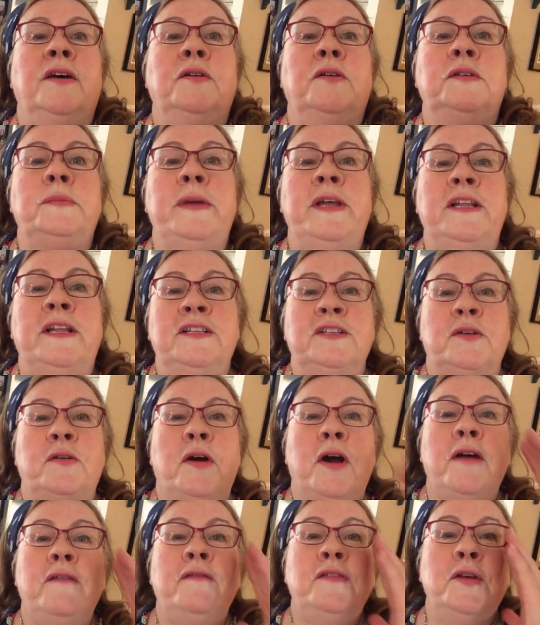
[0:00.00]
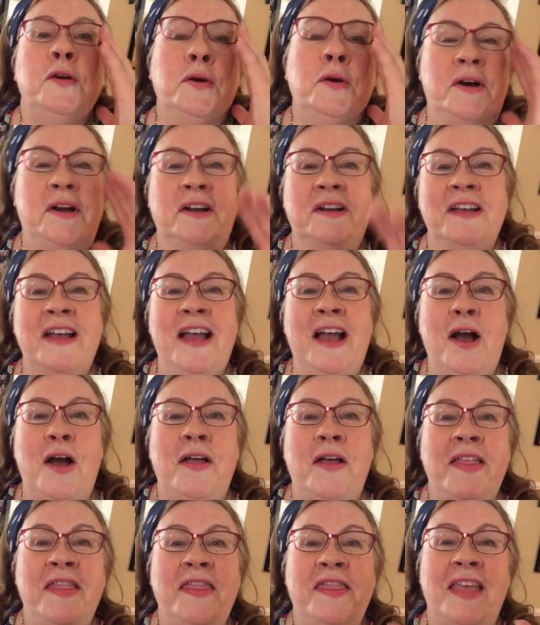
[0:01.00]
Those mittens are off the
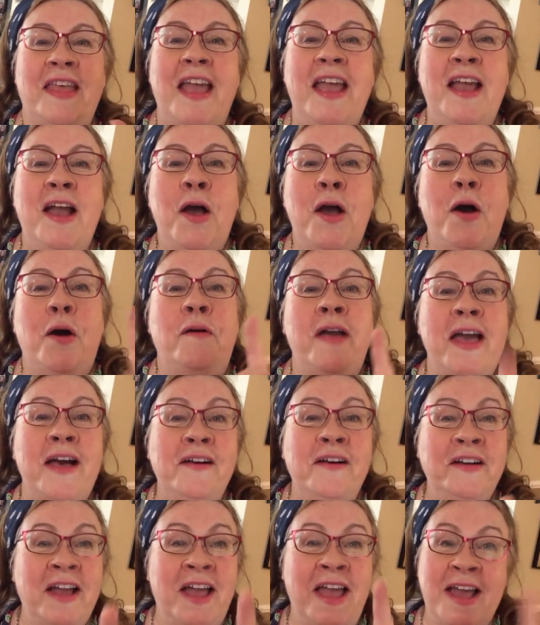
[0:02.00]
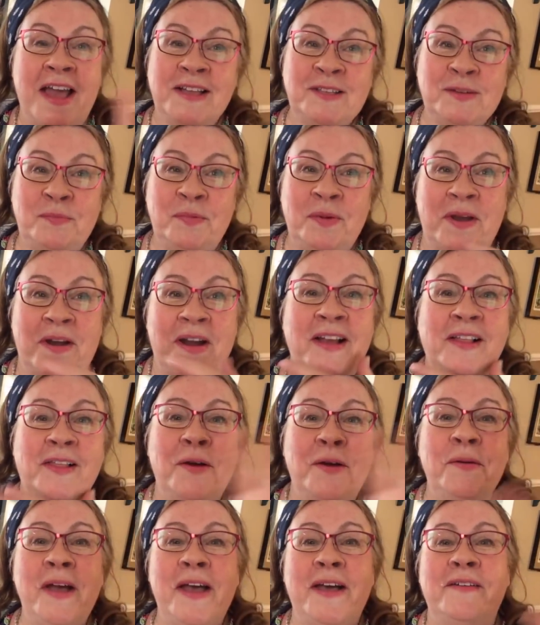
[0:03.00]
hook. Oh, Helga has a pair.
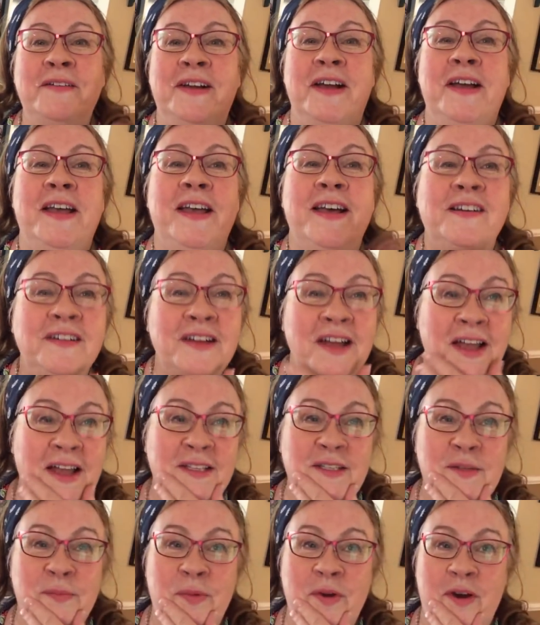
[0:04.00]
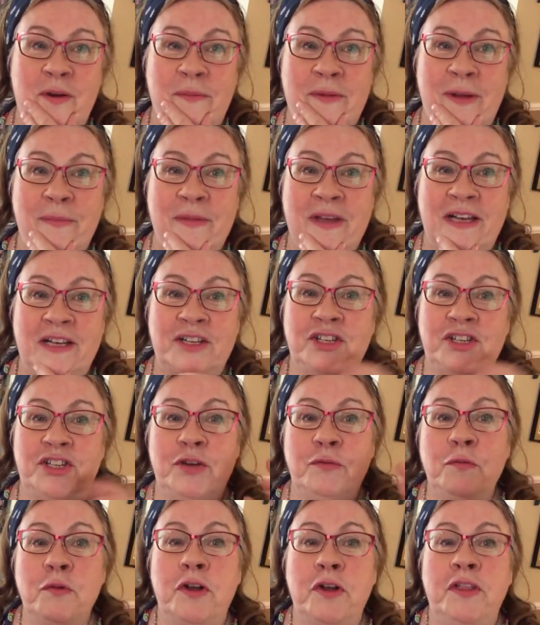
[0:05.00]
Hello, Helga. Helga has a pair of my
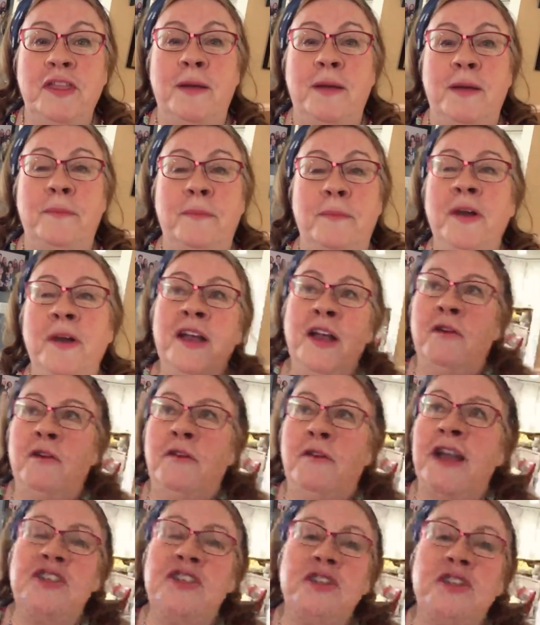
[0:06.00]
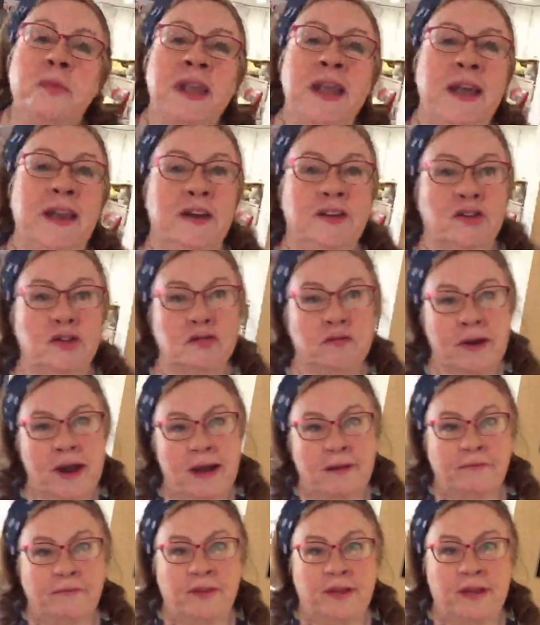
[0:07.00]
mittens. She won them. Well, actually, we had a
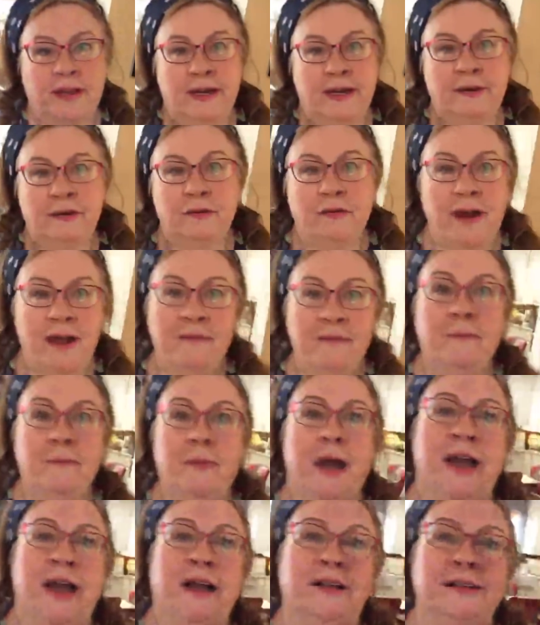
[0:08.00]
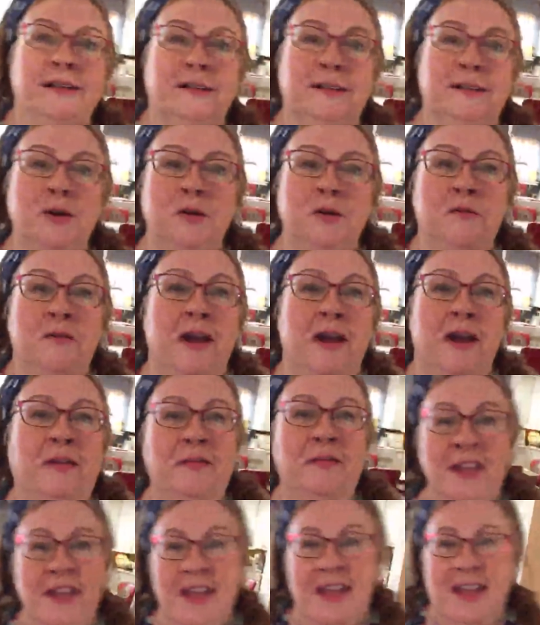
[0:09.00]
traveling craft box go
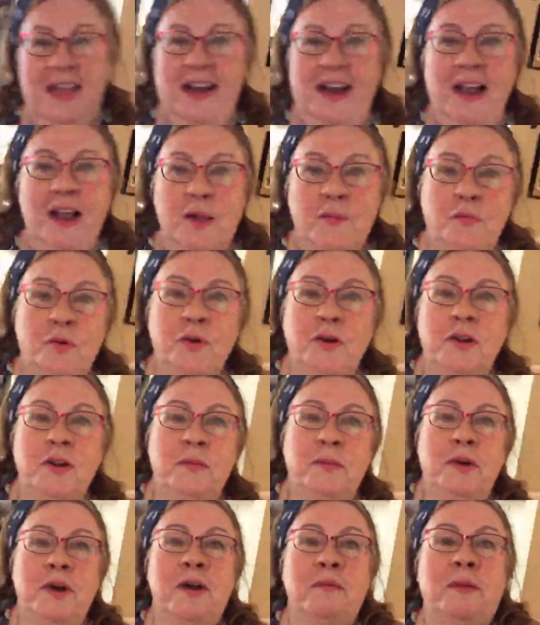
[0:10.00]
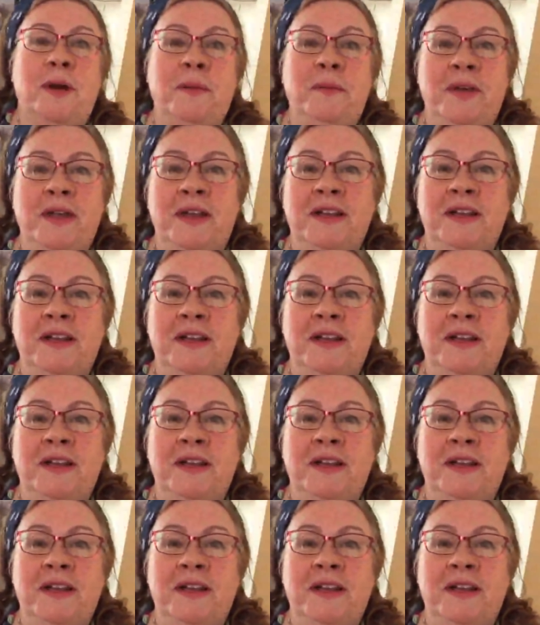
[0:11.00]
around, and I had put in a pair of my